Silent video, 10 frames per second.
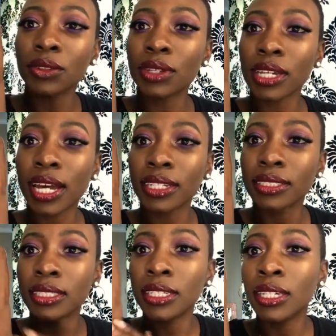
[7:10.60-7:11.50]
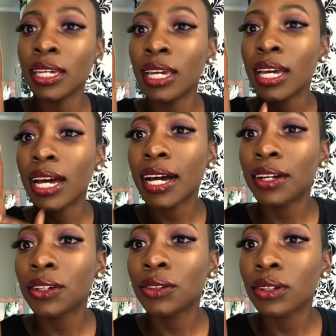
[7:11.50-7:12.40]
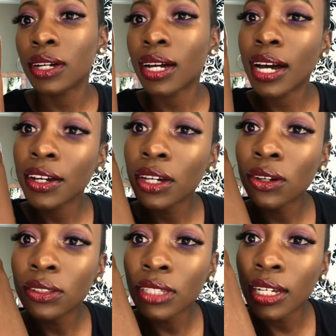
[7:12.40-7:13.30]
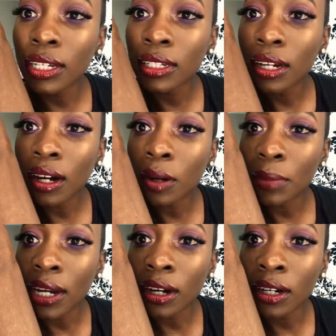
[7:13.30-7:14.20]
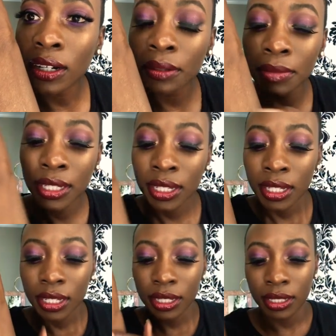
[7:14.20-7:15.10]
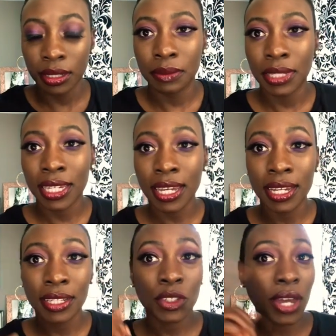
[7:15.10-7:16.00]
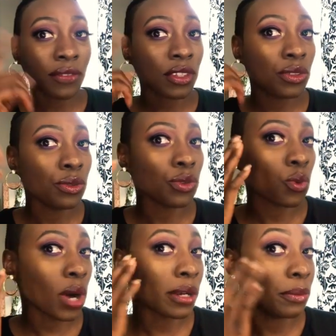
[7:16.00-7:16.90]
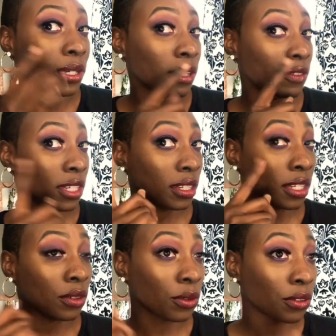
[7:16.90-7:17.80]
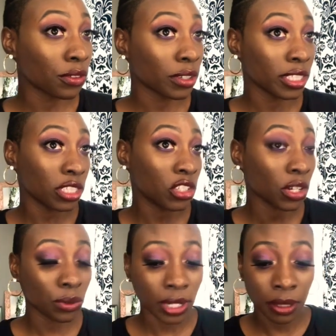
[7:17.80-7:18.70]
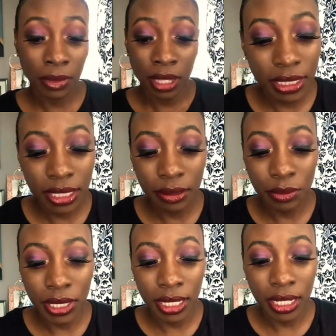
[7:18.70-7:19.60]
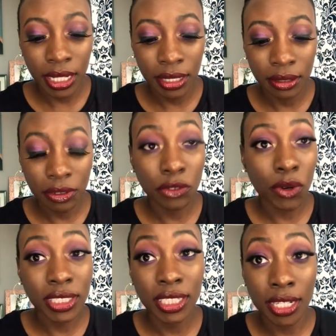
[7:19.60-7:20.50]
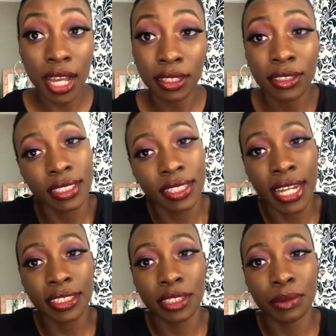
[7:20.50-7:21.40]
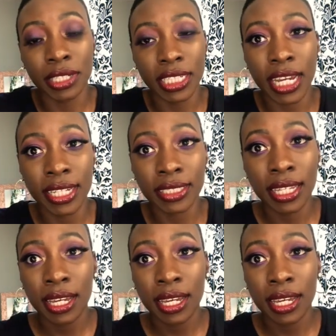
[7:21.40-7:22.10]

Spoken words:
can kind of see how it goes on my arm. You have to use quite a bit of it in order for it to show up. But for $14, it's actually pretty nice.